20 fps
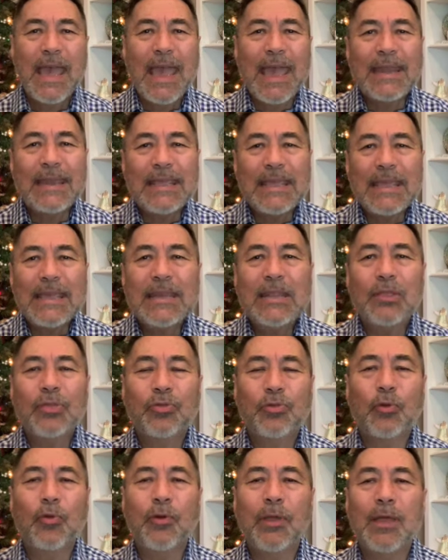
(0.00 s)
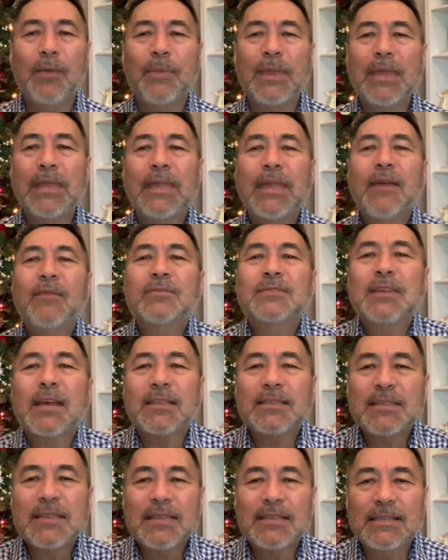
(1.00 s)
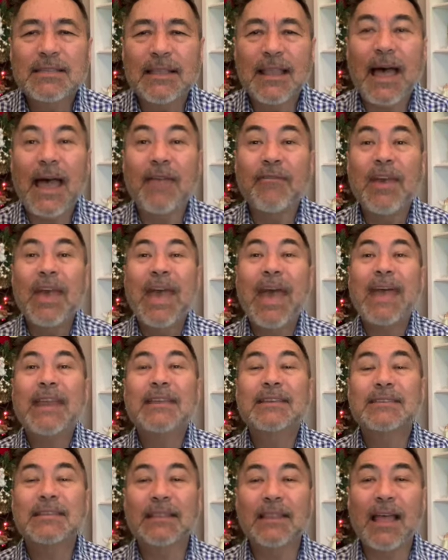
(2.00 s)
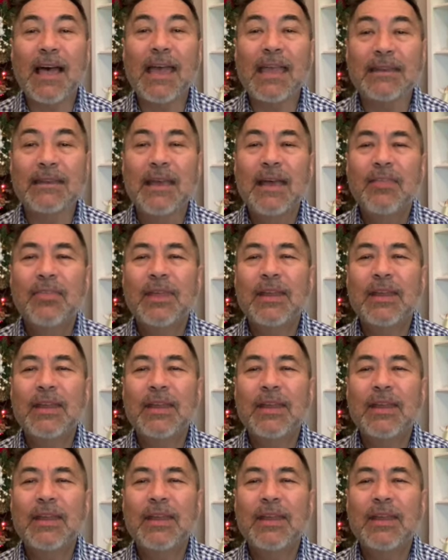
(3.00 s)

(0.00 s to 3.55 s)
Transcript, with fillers: And in and through him, he gives us his life and his light,